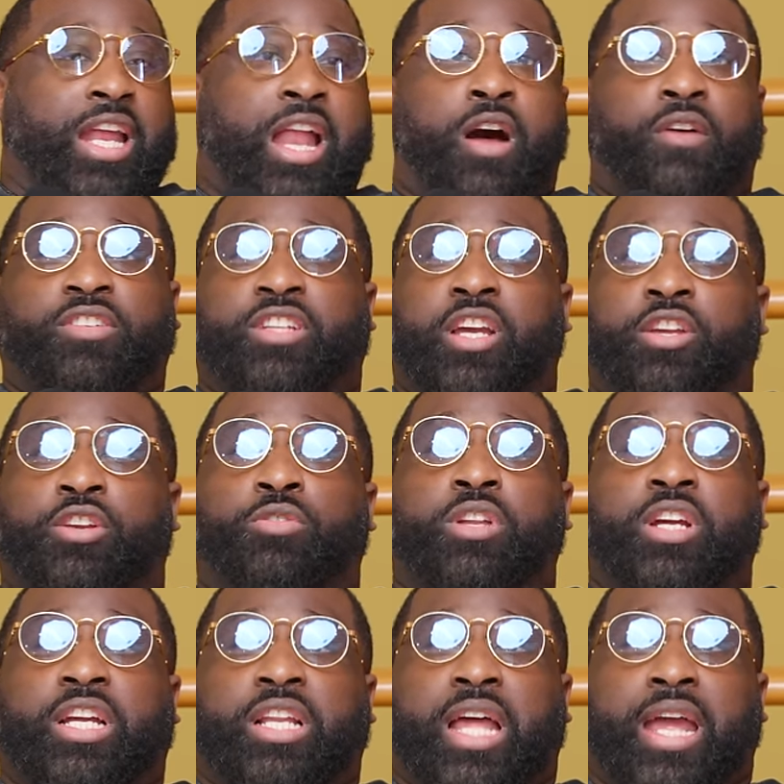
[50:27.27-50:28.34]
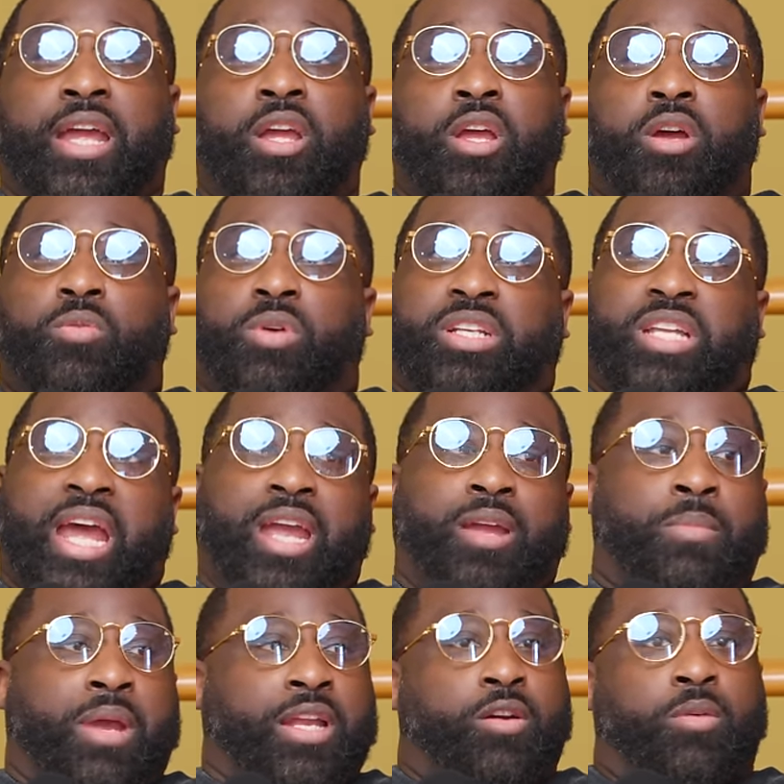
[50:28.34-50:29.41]
Then all of a sudden you're looking like, well,
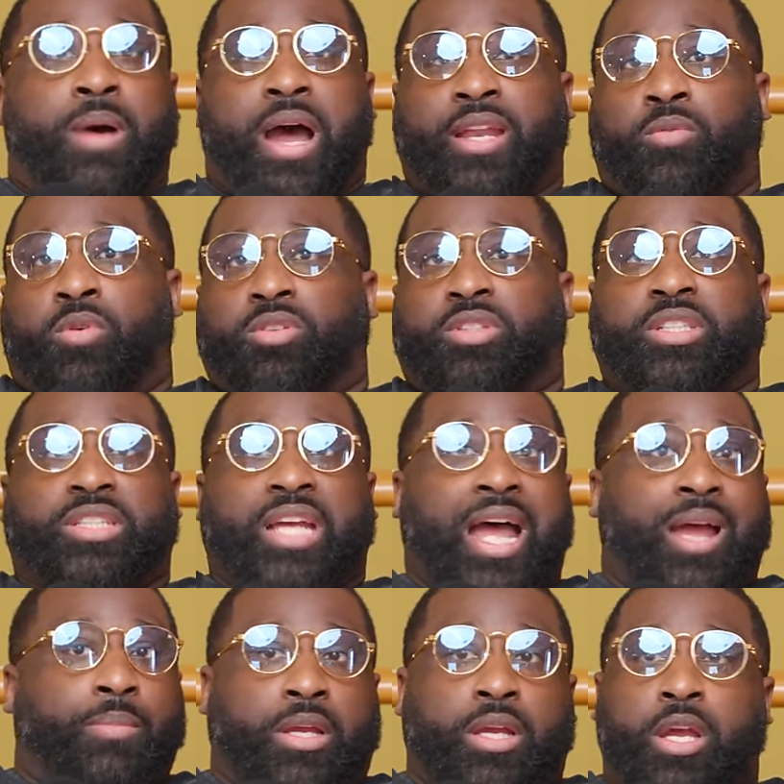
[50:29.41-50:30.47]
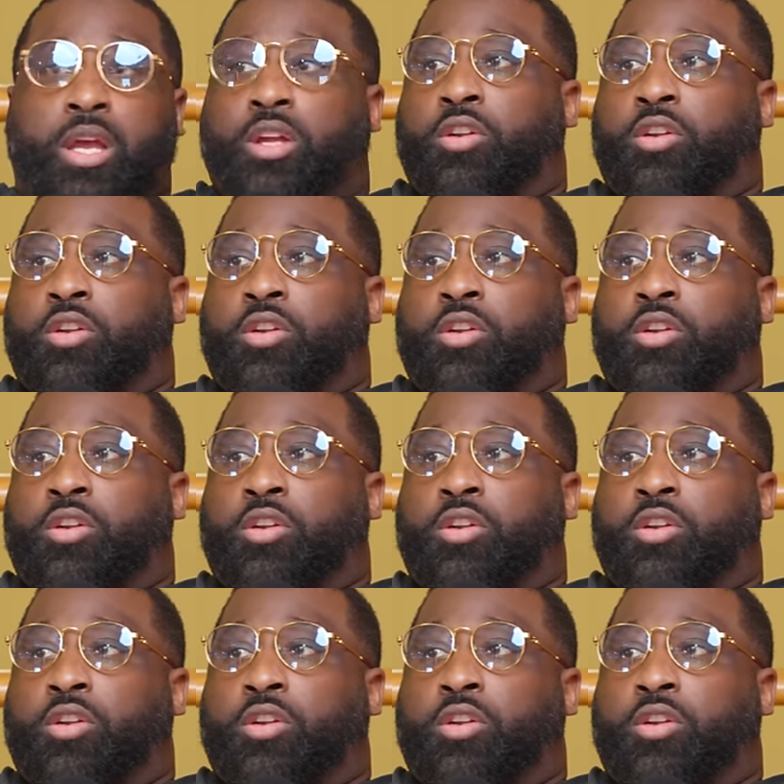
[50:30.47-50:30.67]
dang, man, nobody wants to sign me.